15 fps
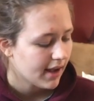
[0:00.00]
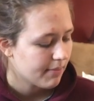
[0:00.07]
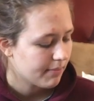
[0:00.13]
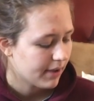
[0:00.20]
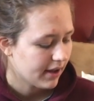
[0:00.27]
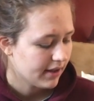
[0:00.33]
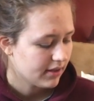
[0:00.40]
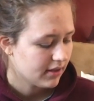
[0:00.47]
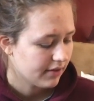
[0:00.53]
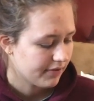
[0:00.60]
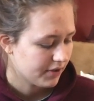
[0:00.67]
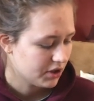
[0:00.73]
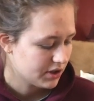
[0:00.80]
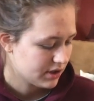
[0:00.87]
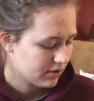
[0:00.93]
But the
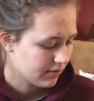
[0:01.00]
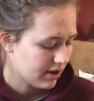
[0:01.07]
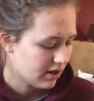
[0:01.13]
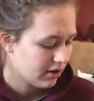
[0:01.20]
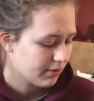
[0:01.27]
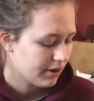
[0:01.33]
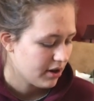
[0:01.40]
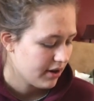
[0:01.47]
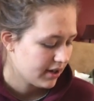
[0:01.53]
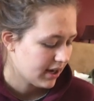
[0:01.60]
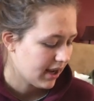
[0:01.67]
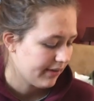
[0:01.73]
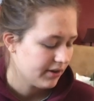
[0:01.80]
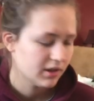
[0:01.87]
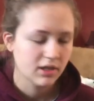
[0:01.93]
first three are where you're going to
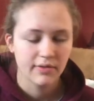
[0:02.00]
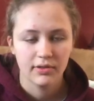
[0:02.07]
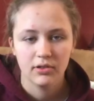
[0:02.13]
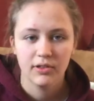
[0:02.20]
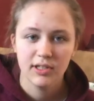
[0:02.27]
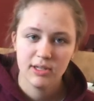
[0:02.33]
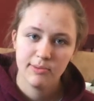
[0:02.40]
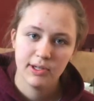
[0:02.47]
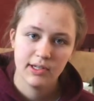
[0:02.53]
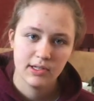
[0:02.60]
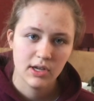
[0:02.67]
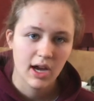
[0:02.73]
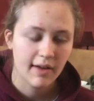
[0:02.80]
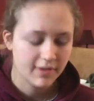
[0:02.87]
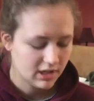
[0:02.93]
have your difficulty, because you
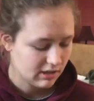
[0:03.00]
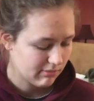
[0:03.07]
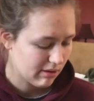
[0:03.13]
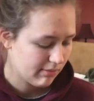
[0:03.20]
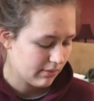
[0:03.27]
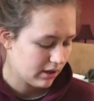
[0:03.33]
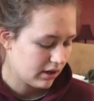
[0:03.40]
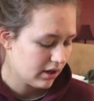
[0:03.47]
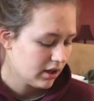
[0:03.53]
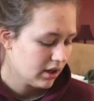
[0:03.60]
have to remember